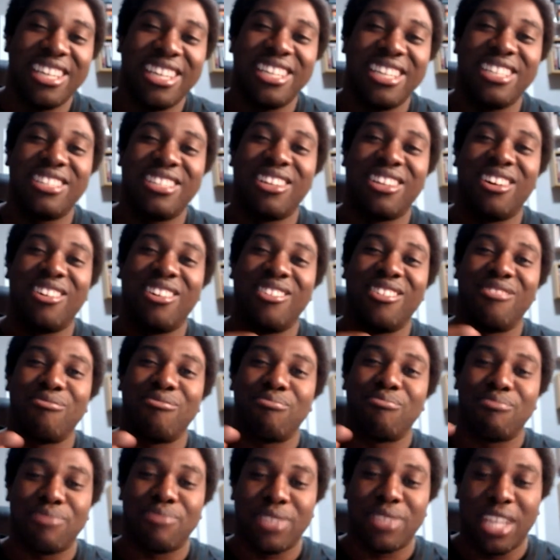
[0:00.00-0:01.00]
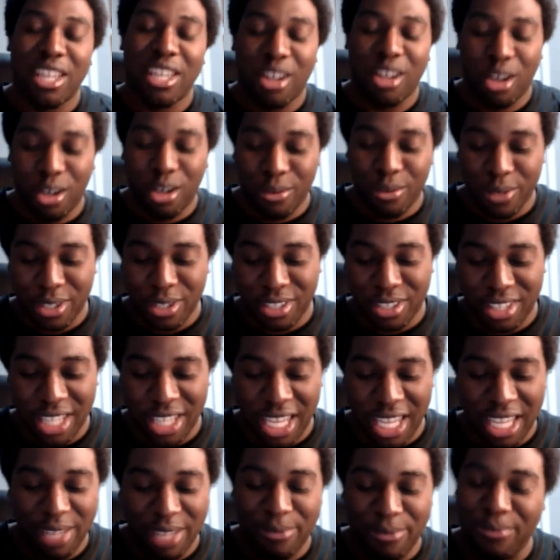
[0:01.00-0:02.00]
you know,
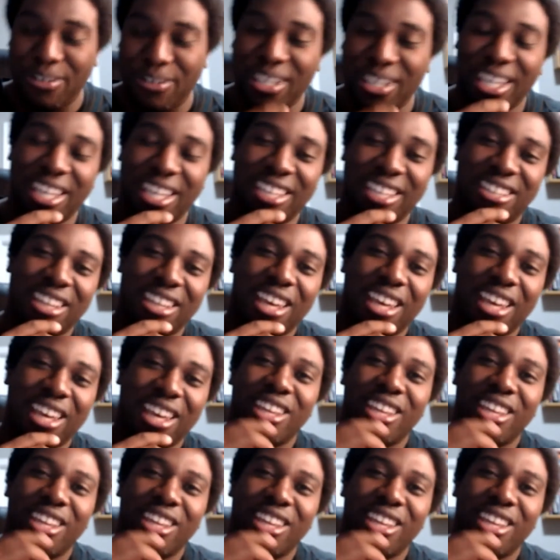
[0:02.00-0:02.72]
overstay fees.